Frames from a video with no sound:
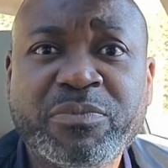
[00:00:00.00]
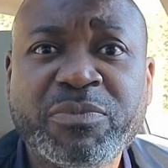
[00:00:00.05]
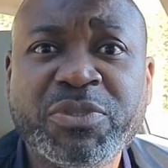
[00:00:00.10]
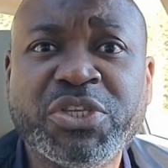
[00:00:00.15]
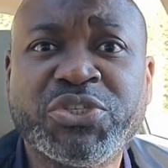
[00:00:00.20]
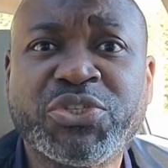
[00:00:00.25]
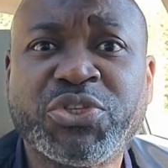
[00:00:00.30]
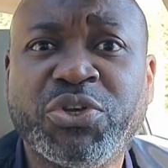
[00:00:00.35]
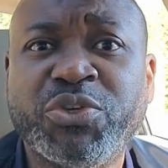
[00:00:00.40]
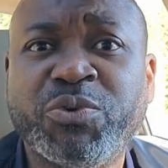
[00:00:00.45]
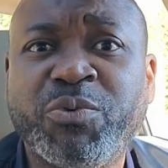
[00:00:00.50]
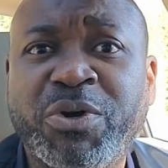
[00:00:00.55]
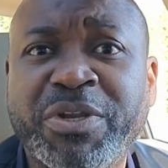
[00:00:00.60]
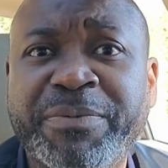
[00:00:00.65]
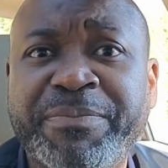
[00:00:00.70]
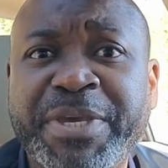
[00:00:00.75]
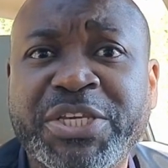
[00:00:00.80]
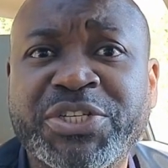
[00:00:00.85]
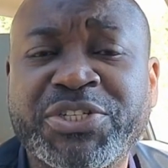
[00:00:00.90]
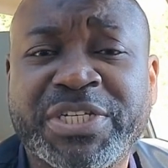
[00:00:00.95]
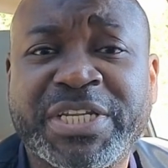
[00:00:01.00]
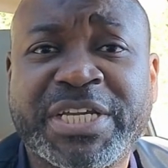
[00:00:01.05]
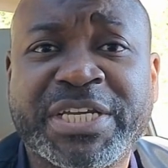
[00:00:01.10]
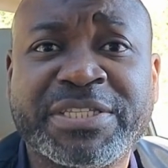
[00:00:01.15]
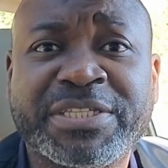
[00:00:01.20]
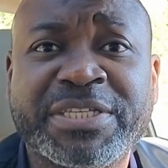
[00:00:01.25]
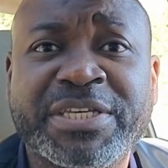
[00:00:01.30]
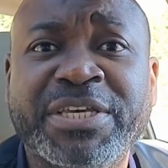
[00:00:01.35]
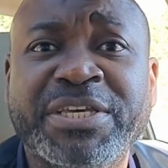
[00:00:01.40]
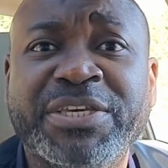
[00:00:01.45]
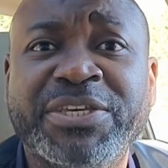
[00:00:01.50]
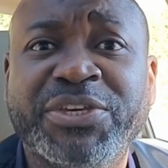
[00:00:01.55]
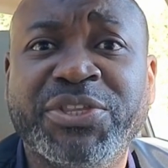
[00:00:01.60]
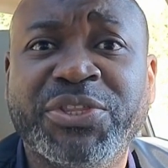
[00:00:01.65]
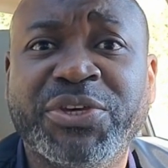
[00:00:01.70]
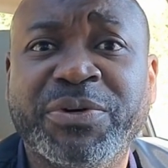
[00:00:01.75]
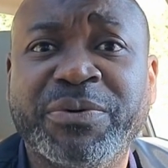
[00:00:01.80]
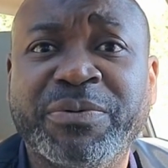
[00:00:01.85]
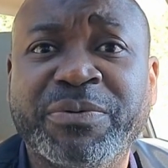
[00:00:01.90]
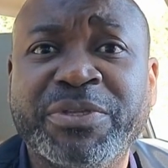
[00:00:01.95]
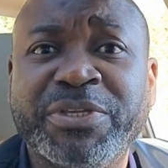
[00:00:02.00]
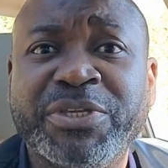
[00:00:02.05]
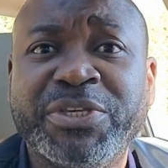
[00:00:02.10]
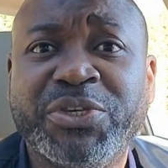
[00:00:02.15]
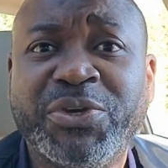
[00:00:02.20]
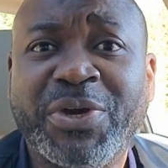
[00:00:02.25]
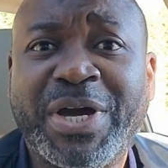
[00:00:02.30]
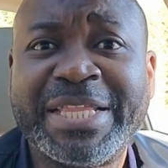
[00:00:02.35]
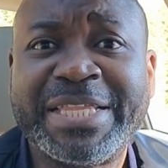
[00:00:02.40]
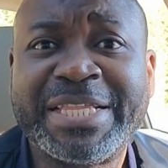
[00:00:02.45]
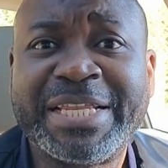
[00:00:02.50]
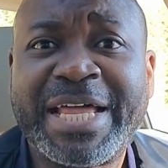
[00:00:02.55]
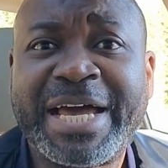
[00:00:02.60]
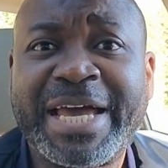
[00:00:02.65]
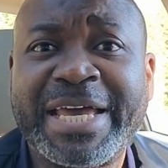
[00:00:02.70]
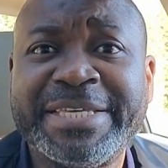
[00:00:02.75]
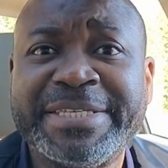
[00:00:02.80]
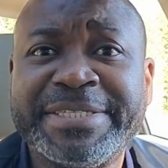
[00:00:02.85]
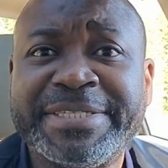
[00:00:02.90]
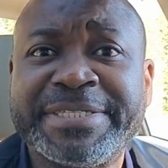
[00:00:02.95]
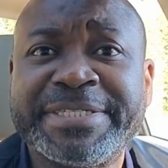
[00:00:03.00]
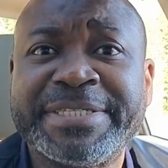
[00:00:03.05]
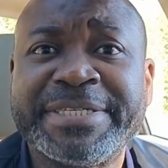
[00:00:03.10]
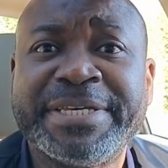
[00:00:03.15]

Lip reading: So you want to make sure that you analyze.